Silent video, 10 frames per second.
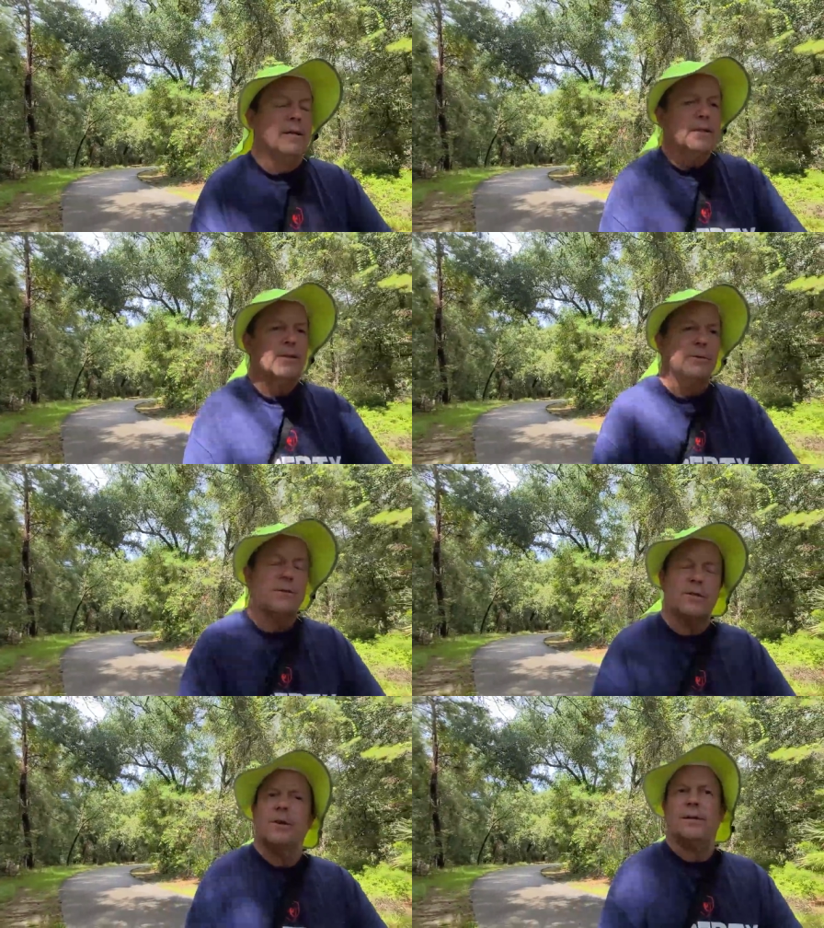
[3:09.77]
So
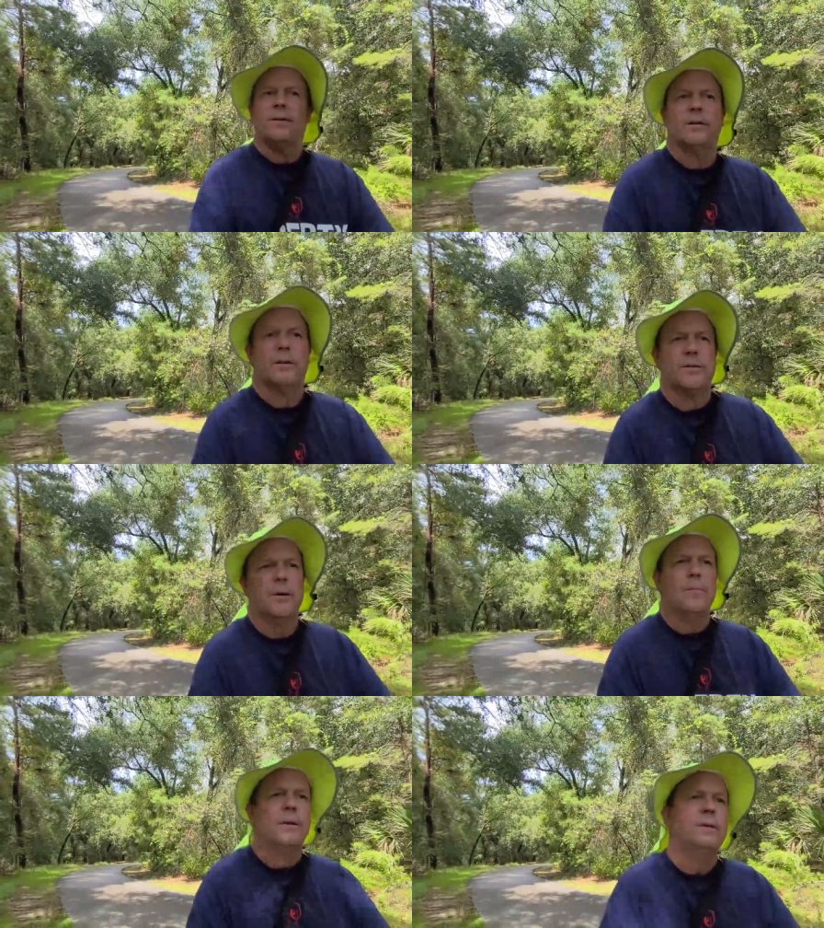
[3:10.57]
we're stalled on the
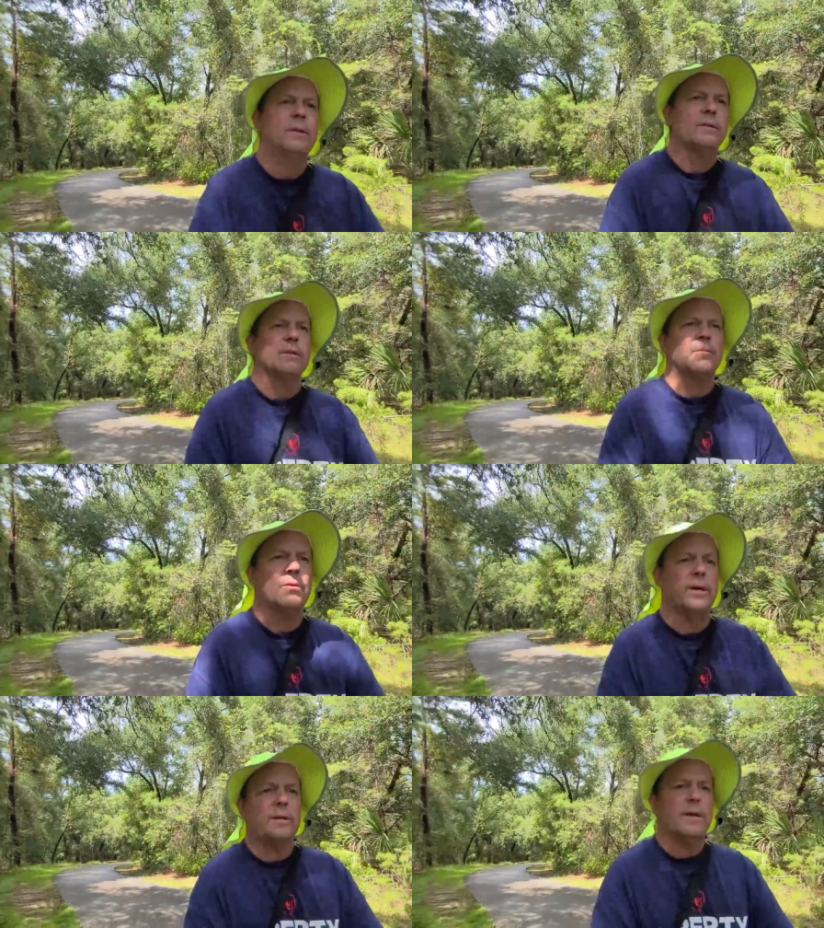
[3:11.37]
trip at this
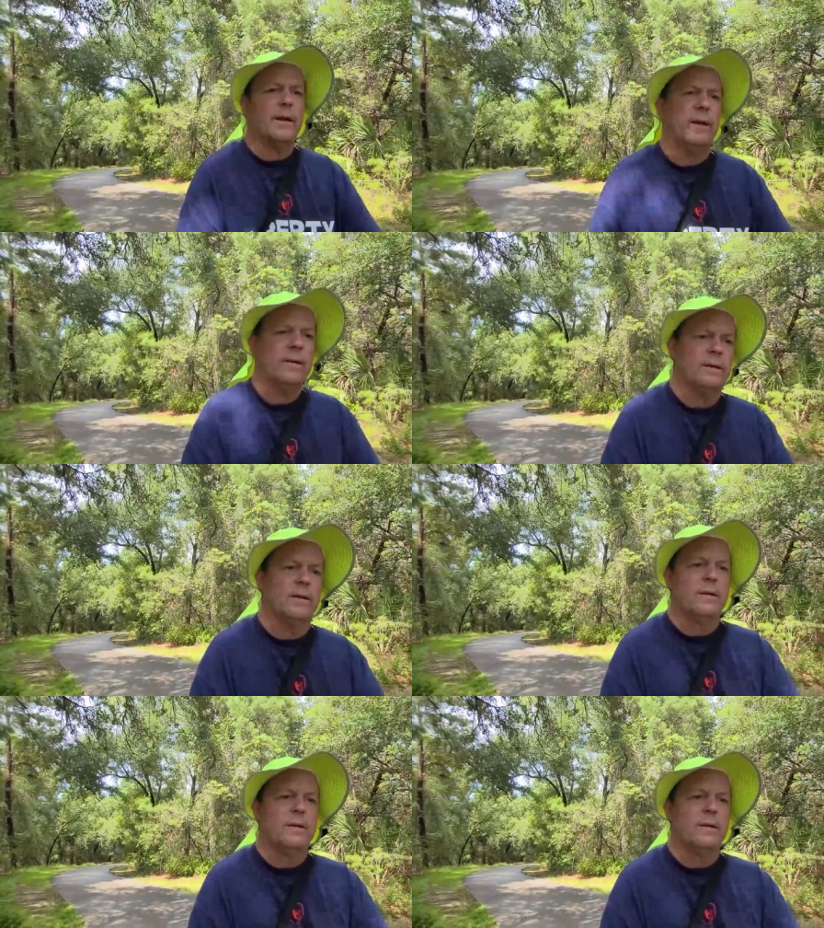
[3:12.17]
point. I got to